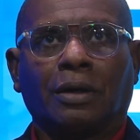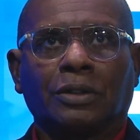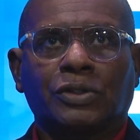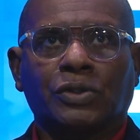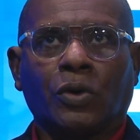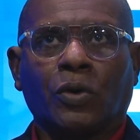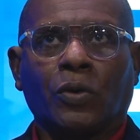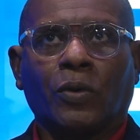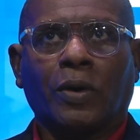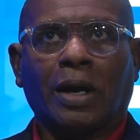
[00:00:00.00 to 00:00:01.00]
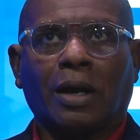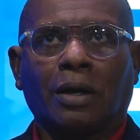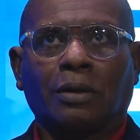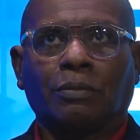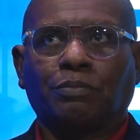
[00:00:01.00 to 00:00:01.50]
So
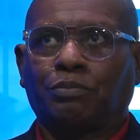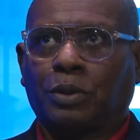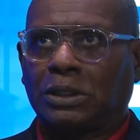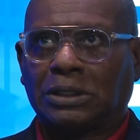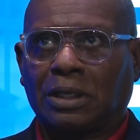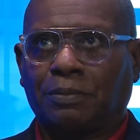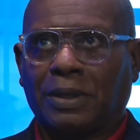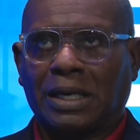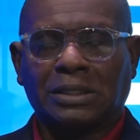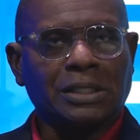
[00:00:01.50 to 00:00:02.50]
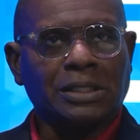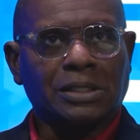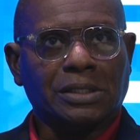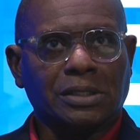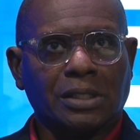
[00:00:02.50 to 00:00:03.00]
political
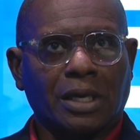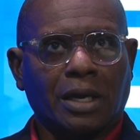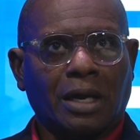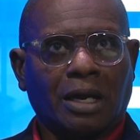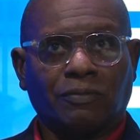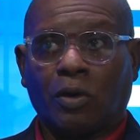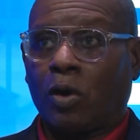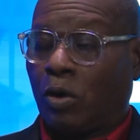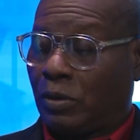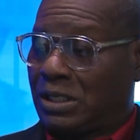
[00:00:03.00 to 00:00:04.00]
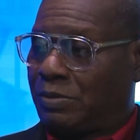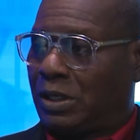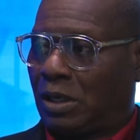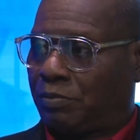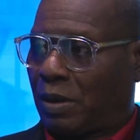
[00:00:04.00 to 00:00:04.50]
parties have always been
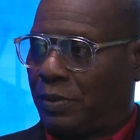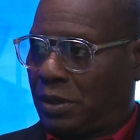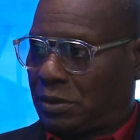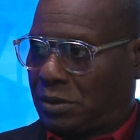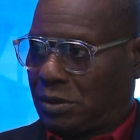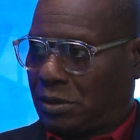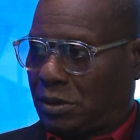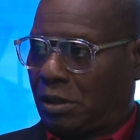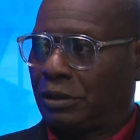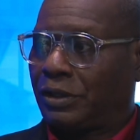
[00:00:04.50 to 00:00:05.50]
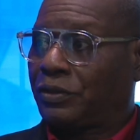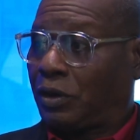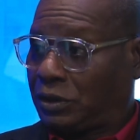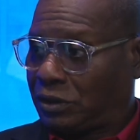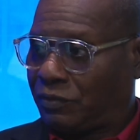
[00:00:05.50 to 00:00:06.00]
unpopular, or the
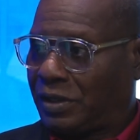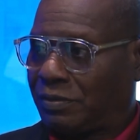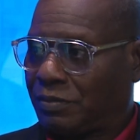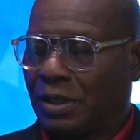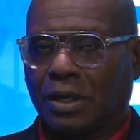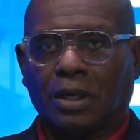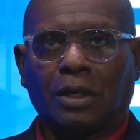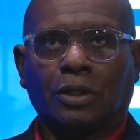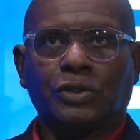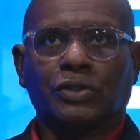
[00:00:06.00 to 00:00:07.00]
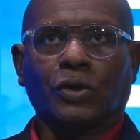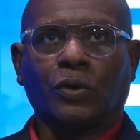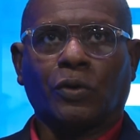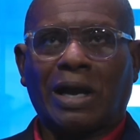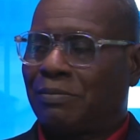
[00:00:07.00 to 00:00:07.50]
thought of them.
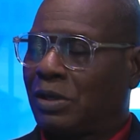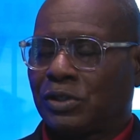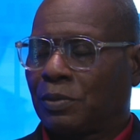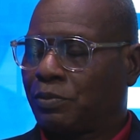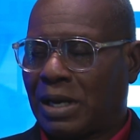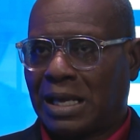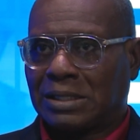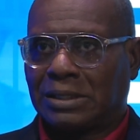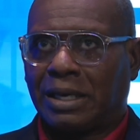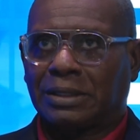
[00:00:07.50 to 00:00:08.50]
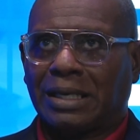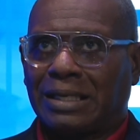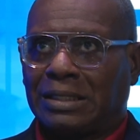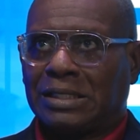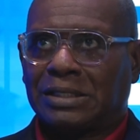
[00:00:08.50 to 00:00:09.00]
So I'm not surprised that
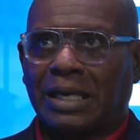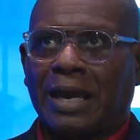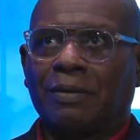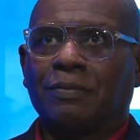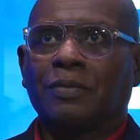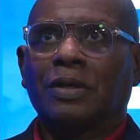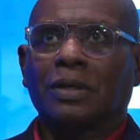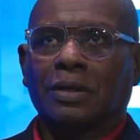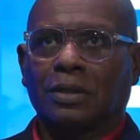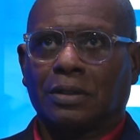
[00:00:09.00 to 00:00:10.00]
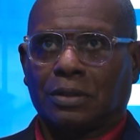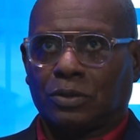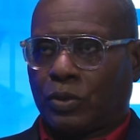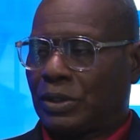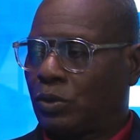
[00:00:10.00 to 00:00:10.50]
at this time,
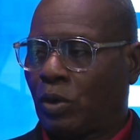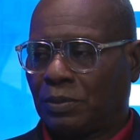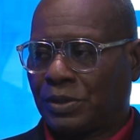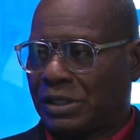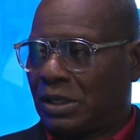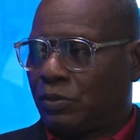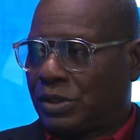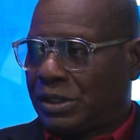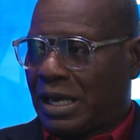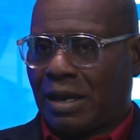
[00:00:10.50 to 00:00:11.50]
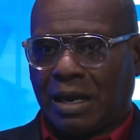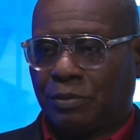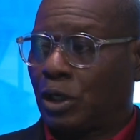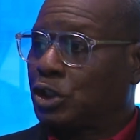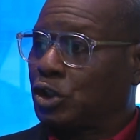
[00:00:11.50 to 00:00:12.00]
21% would say, I'm
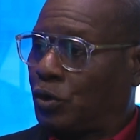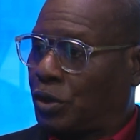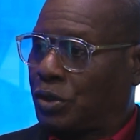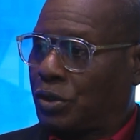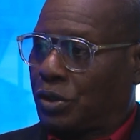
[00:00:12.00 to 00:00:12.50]
not sure.